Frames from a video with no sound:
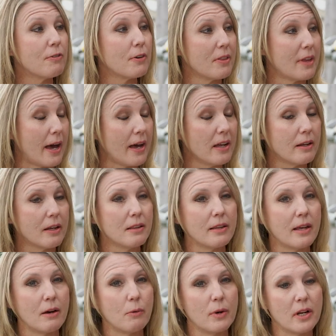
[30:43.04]
For that. And
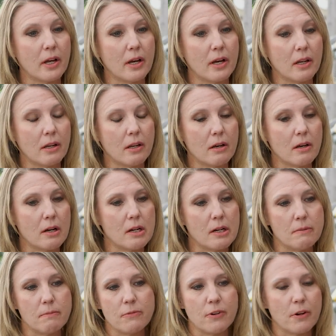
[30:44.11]
that went on
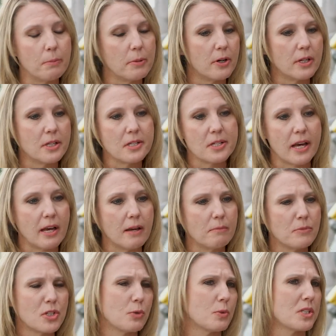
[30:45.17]
um, for a period of
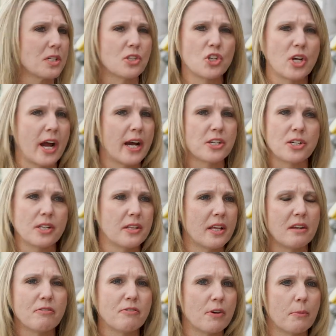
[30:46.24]
time. She was in traction
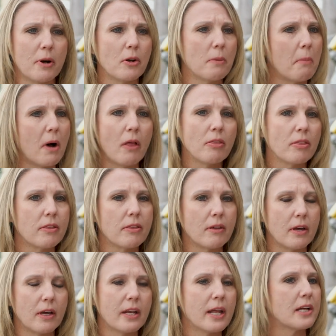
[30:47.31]
then for about a month
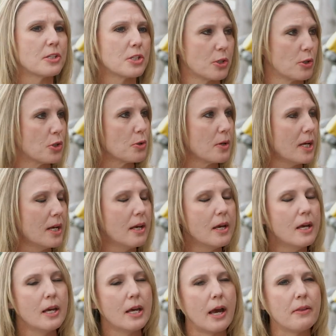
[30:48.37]
and had surgery.
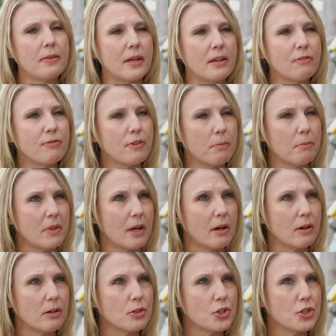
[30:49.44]
And then from
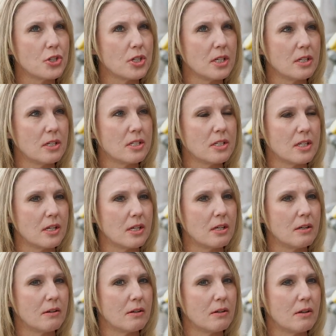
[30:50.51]
there, she
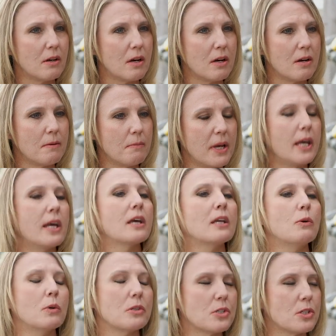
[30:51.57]
did um,
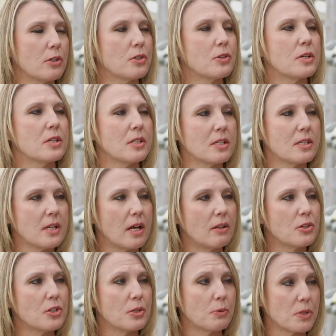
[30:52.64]
annual surgeries
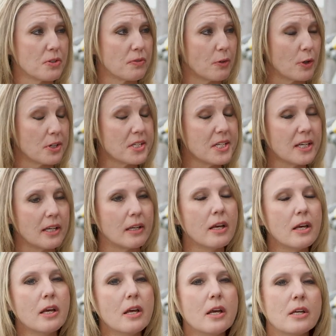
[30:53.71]
until she was 14.
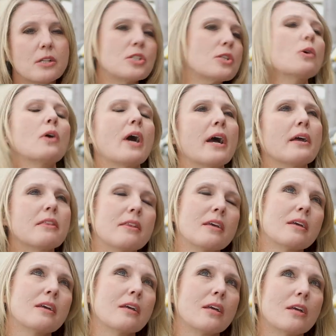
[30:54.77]
So I
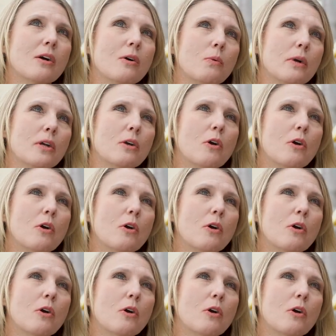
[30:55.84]
think, you know, when